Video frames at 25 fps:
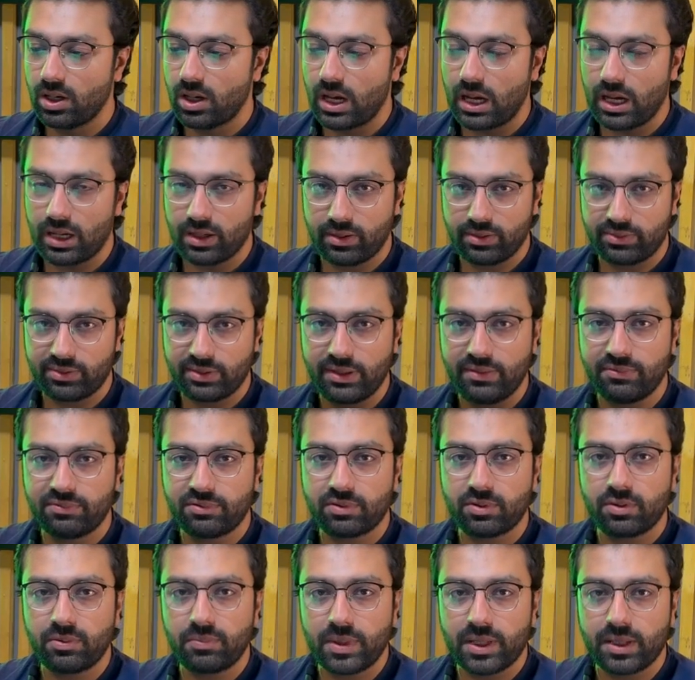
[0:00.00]
I received
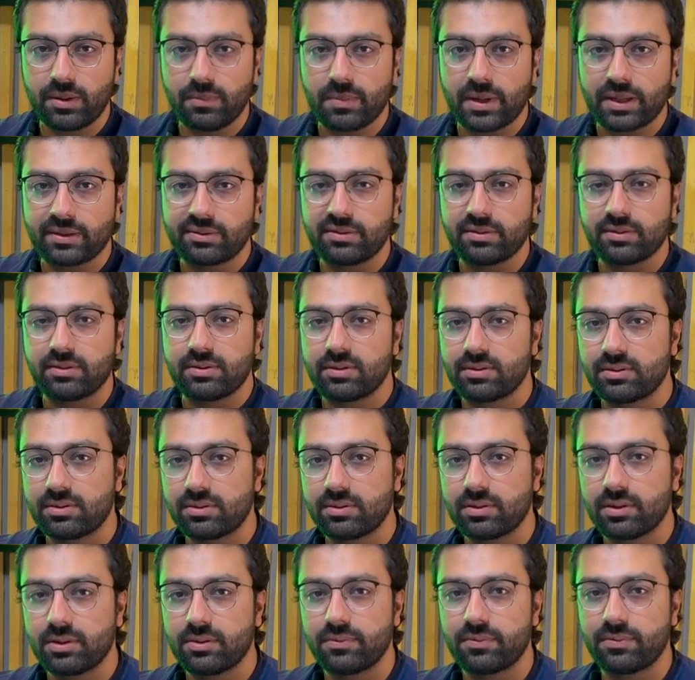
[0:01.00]
so many
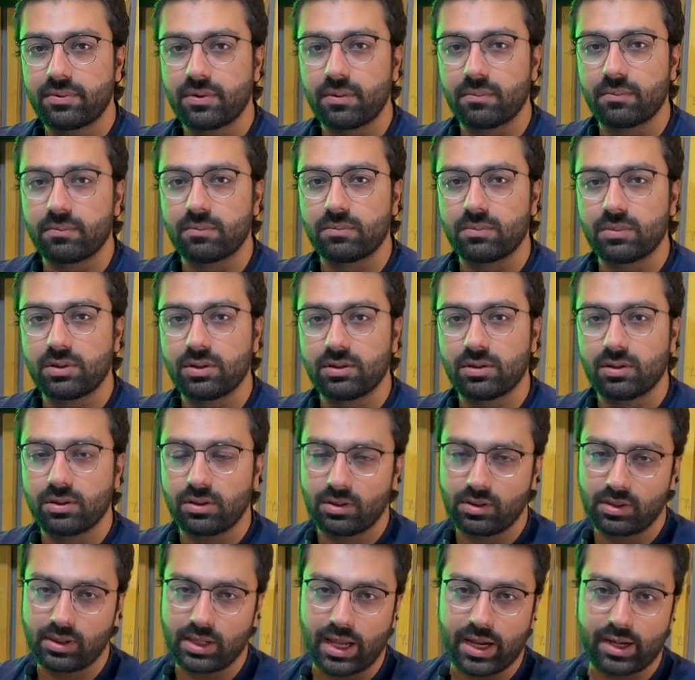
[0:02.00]
messages from
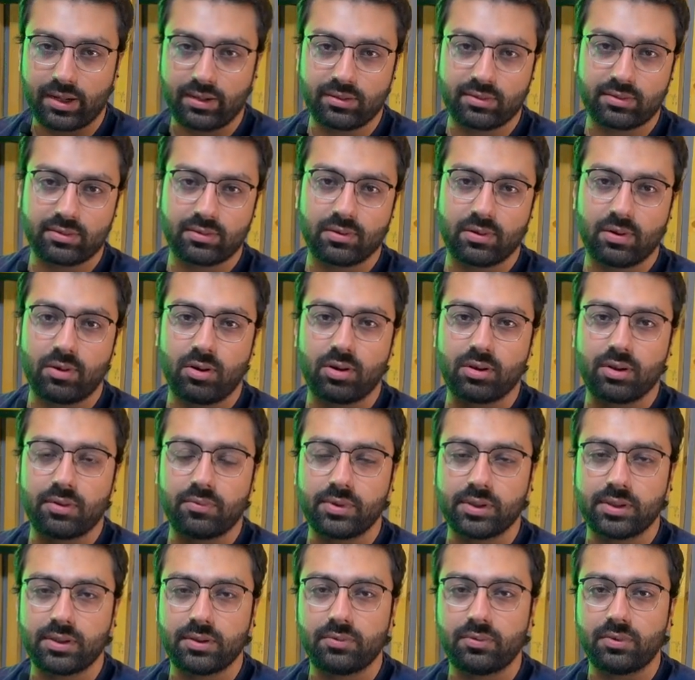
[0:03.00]
clients all
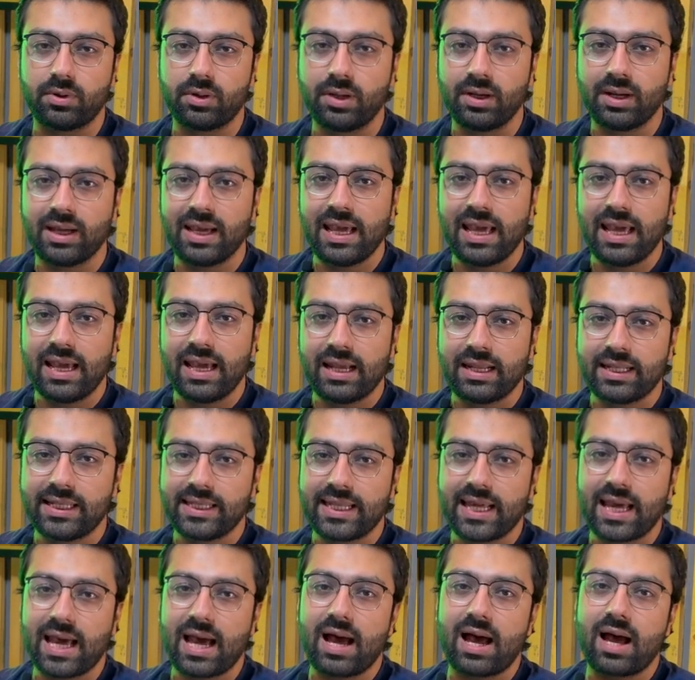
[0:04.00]
over the world.
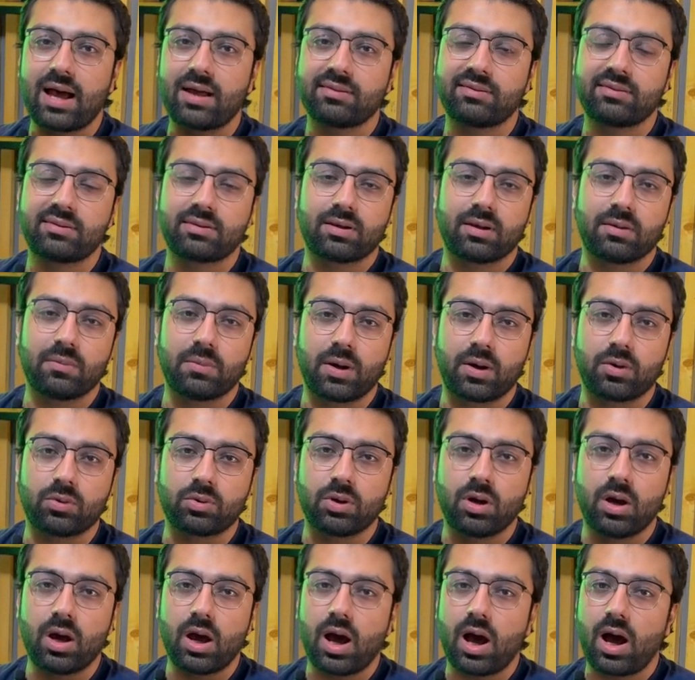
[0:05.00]
They ask about
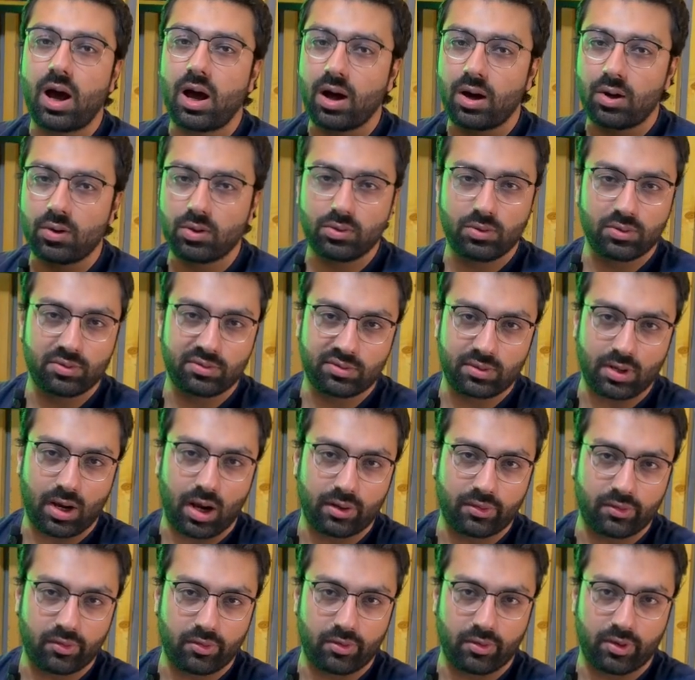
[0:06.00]
how to
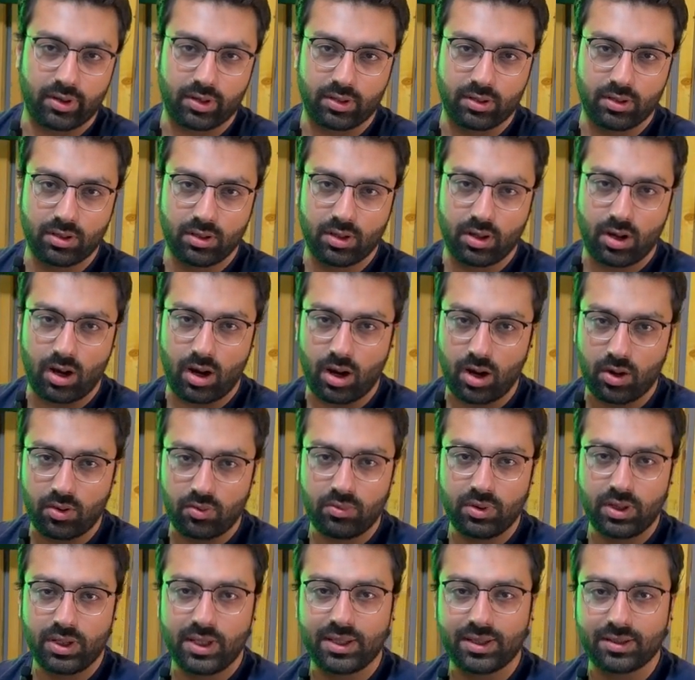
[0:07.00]
start trade, how
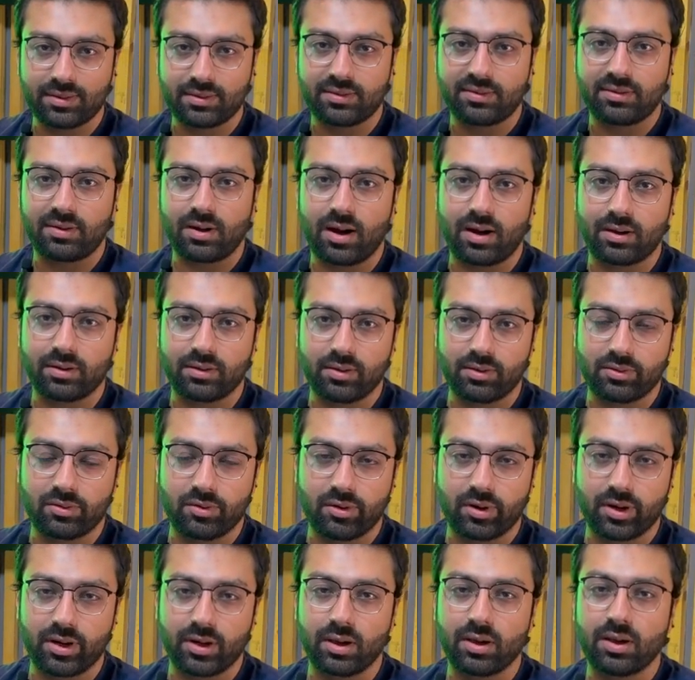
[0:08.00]
we can start the
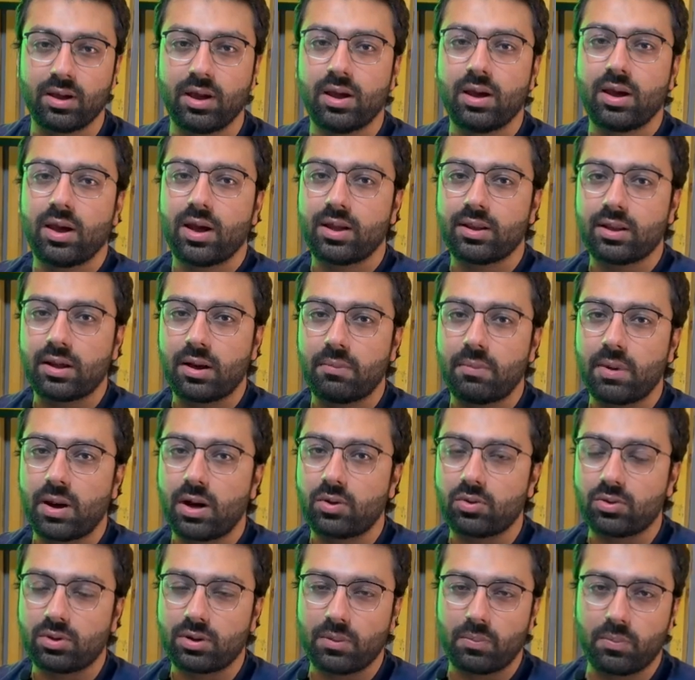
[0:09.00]
trading, and
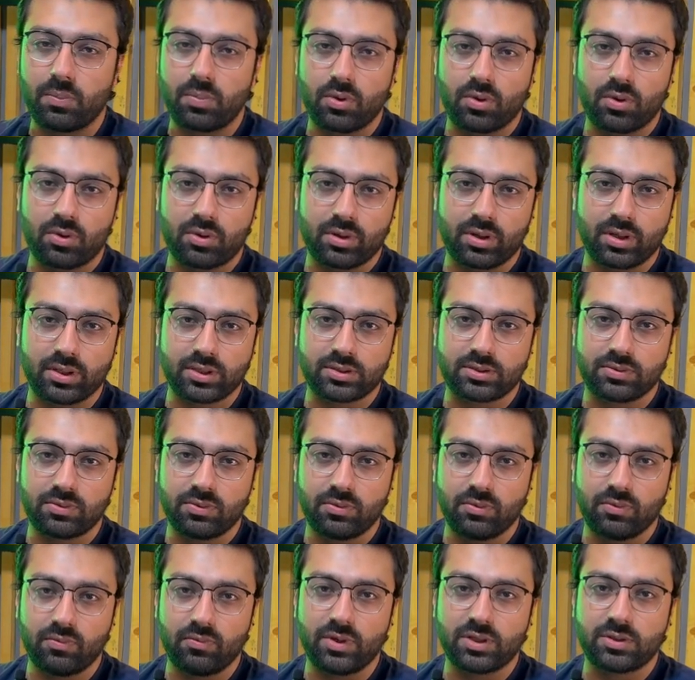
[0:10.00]
about the brokerage,
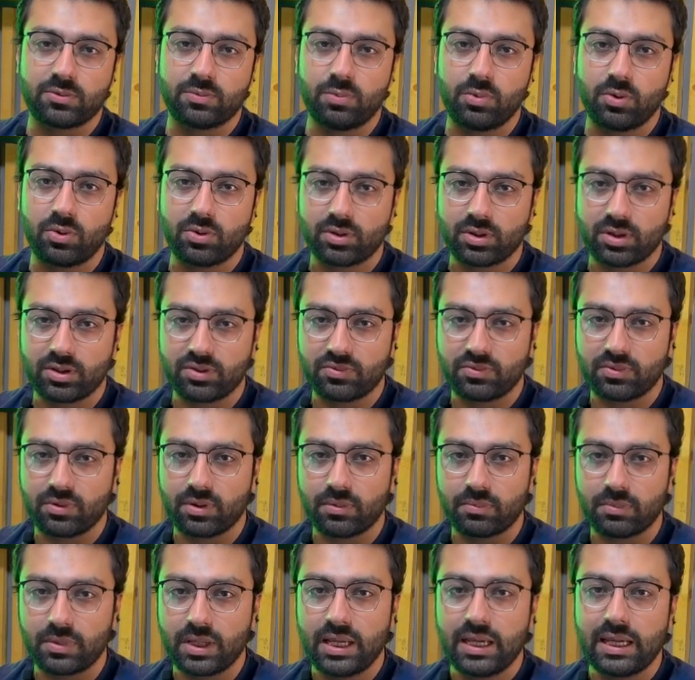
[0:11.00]
which brokerage
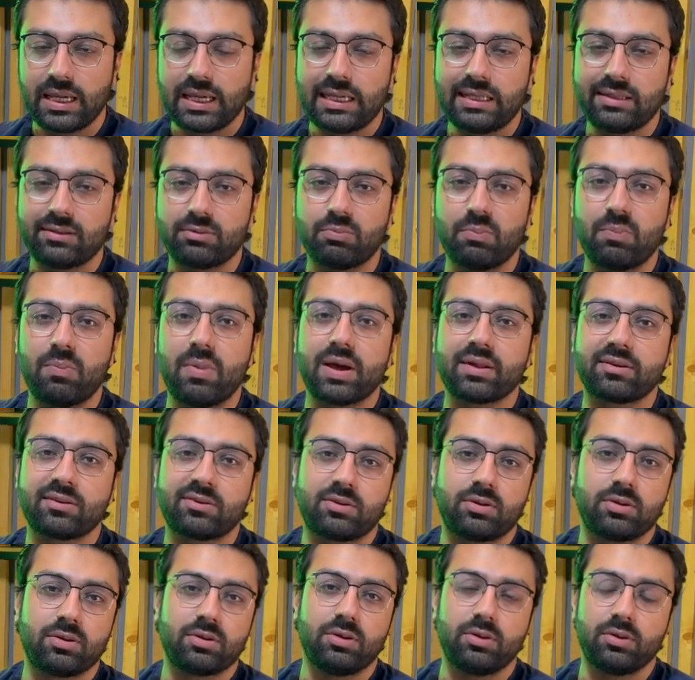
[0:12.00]
firm is
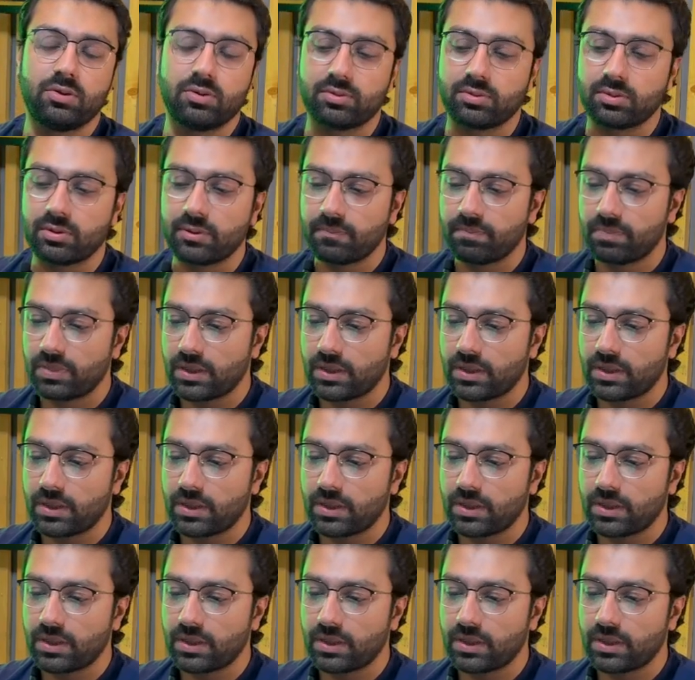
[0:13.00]
best to use.